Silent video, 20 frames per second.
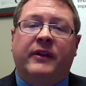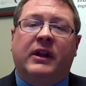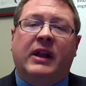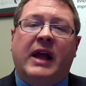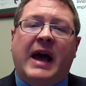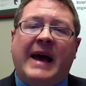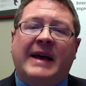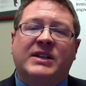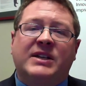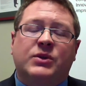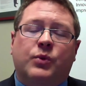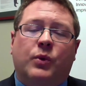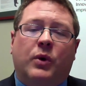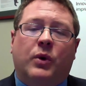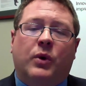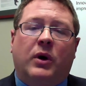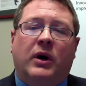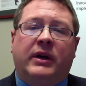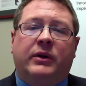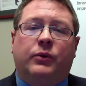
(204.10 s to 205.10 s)
I think the last
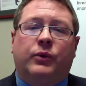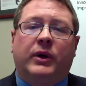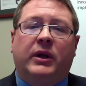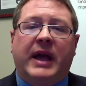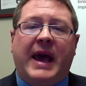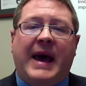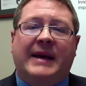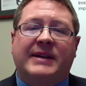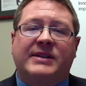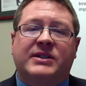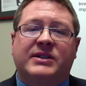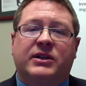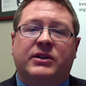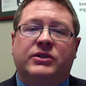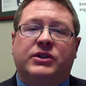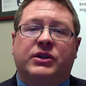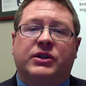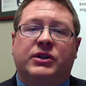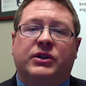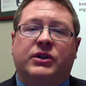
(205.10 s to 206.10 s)
one really has
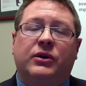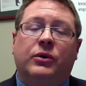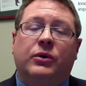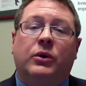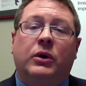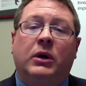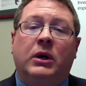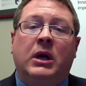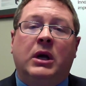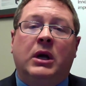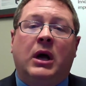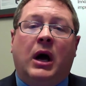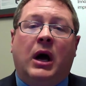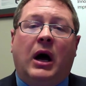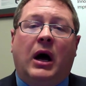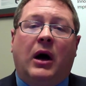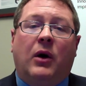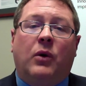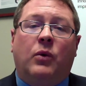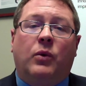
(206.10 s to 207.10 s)
to do
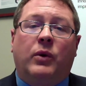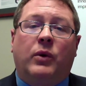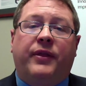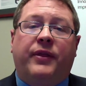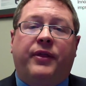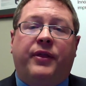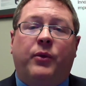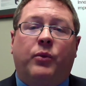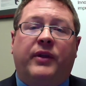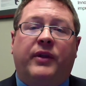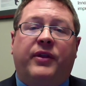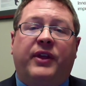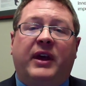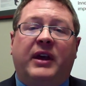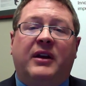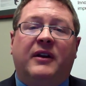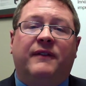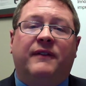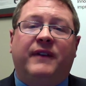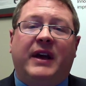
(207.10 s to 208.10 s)
uh, with with
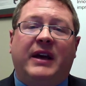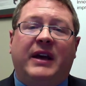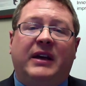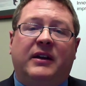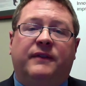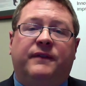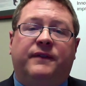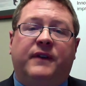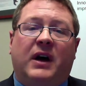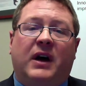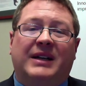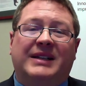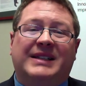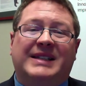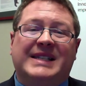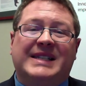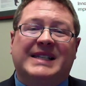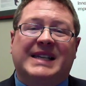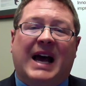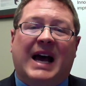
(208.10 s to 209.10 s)
innovative uh,
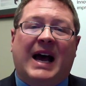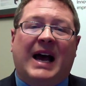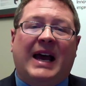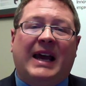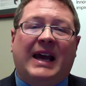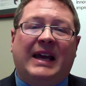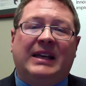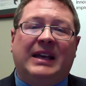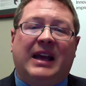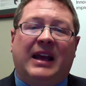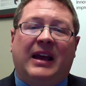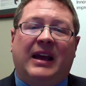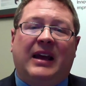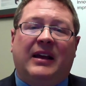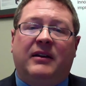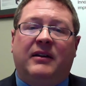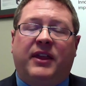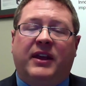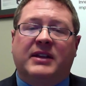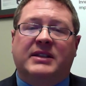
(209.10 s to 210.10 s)
design
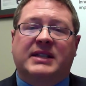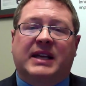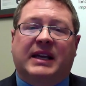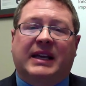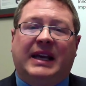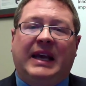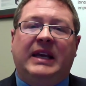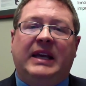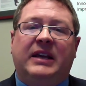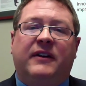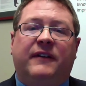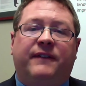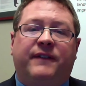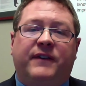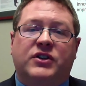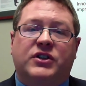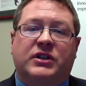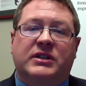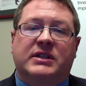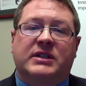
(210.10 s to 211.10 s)
and things like heat
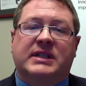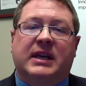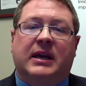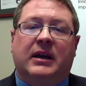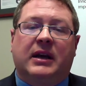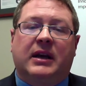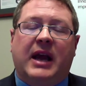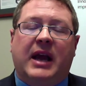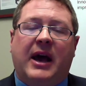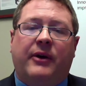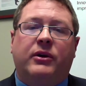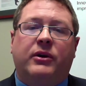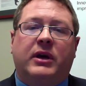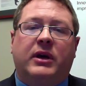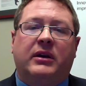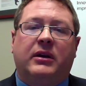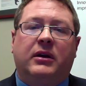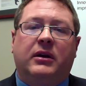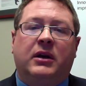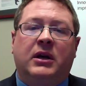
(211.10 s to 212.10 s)
efficiency and how you
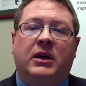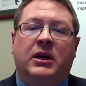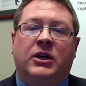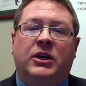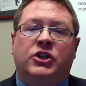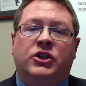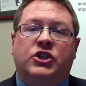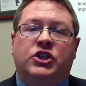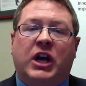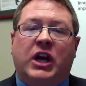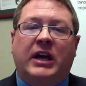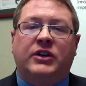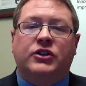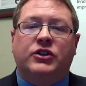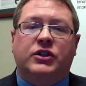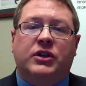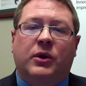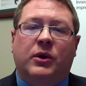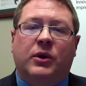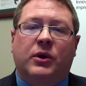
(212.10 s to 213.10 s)
can
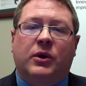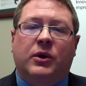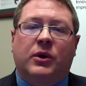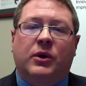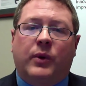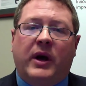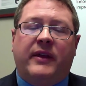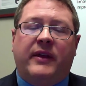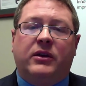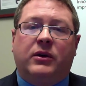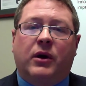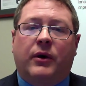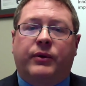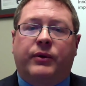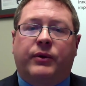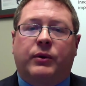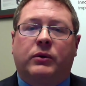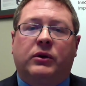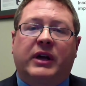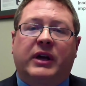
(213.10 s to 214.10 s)
change the way that you
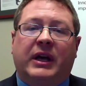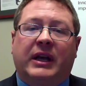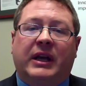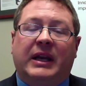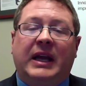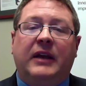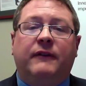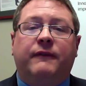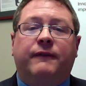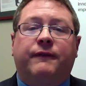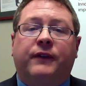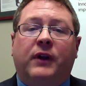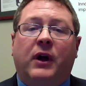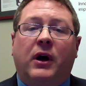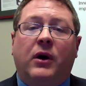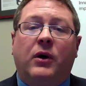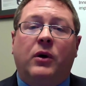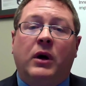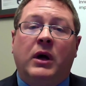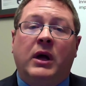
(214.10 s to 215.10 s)
go through and look at heat
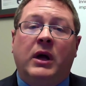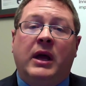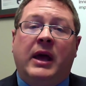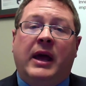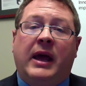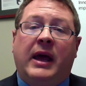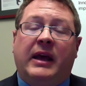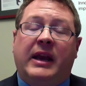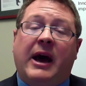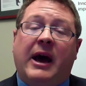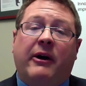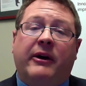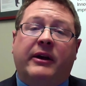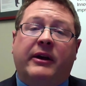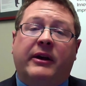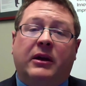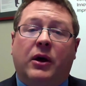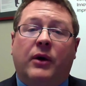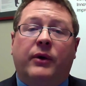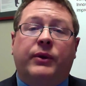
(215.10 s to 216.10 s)
flow and how
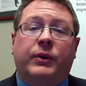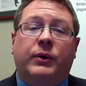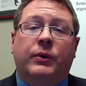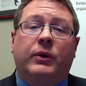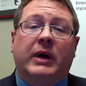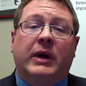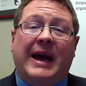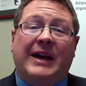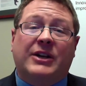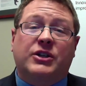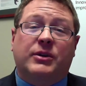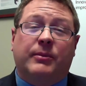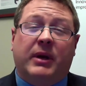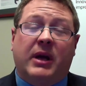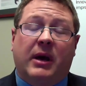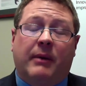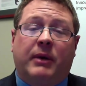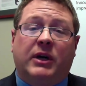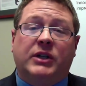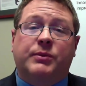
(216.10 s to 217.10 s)
I can go through and actually
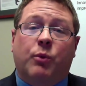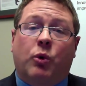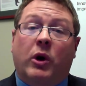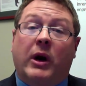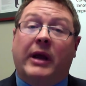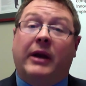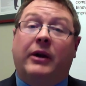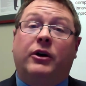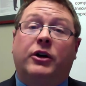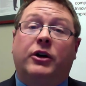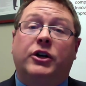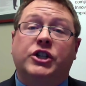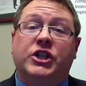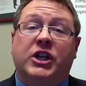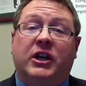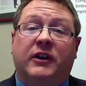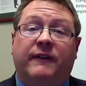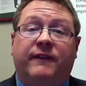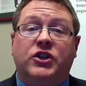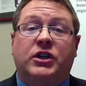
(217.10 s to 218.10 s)
become much more
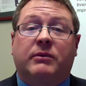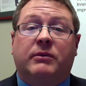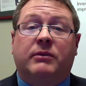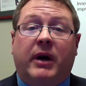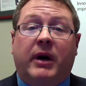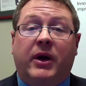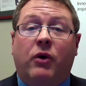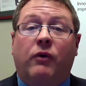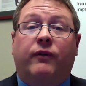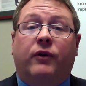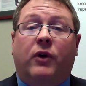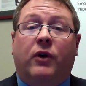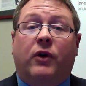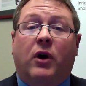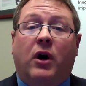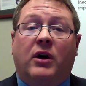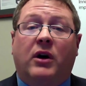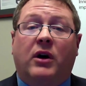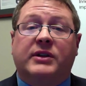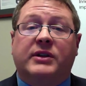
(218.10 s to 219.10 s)
energy efficient my
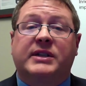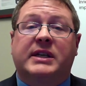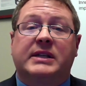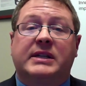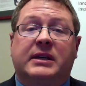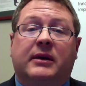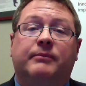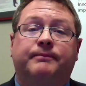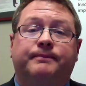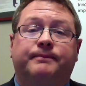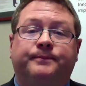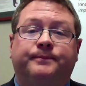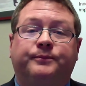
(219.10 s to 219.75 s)
overall system.